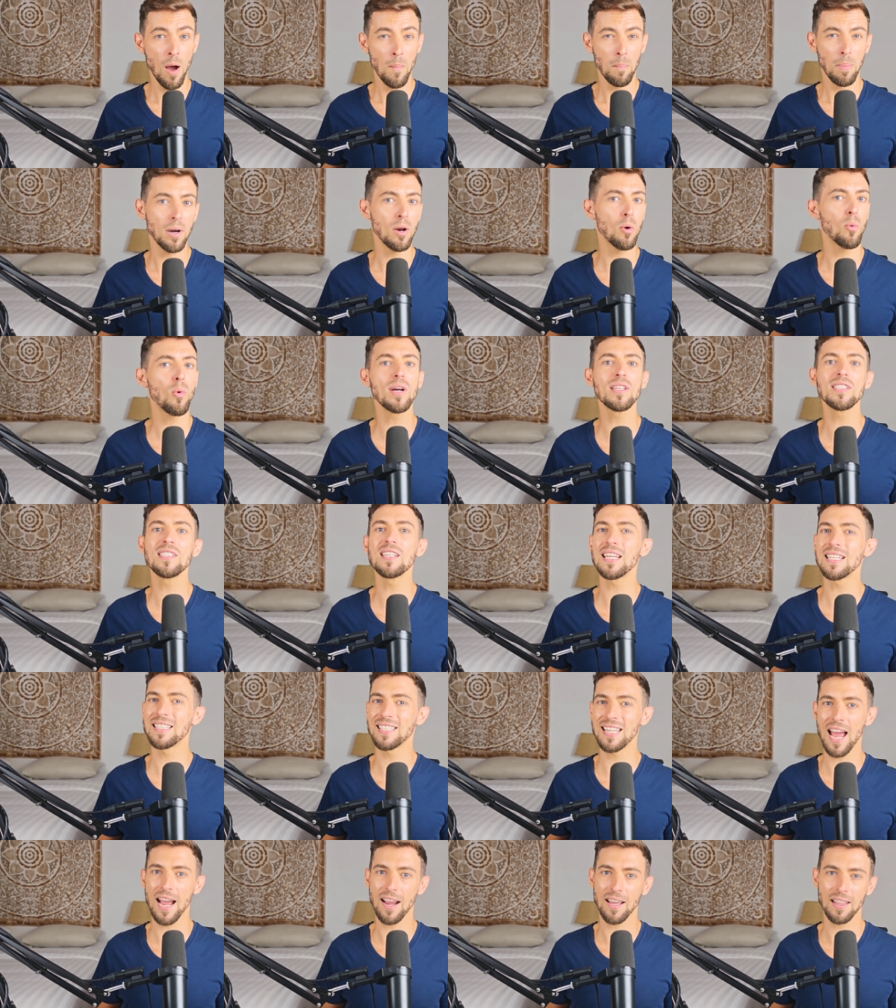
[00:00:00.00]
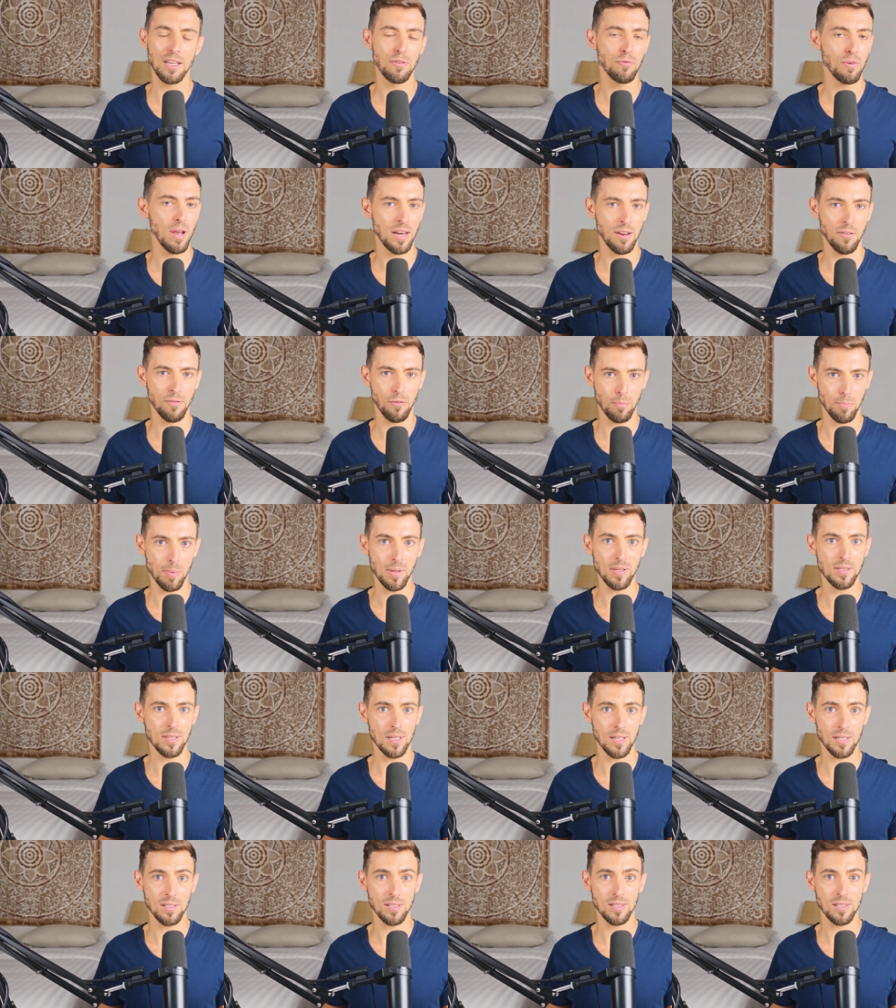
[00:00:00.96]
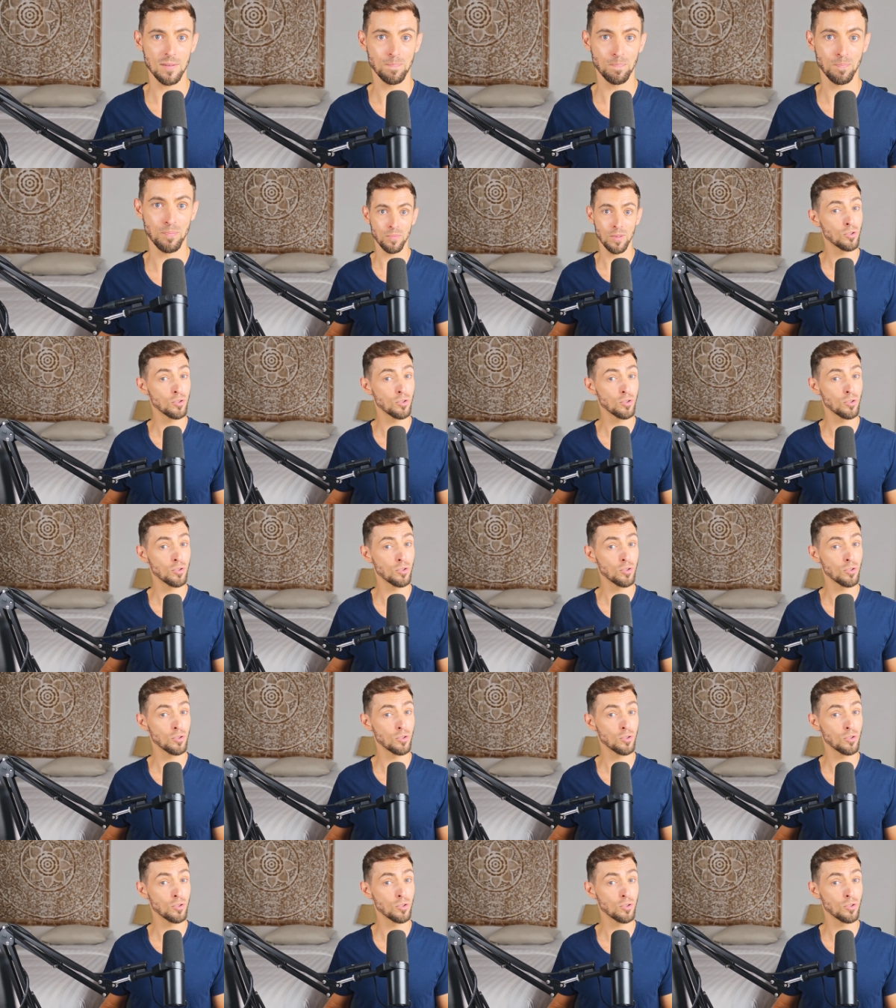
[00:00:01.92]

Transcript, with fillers: but it wasn't exactly ready for business.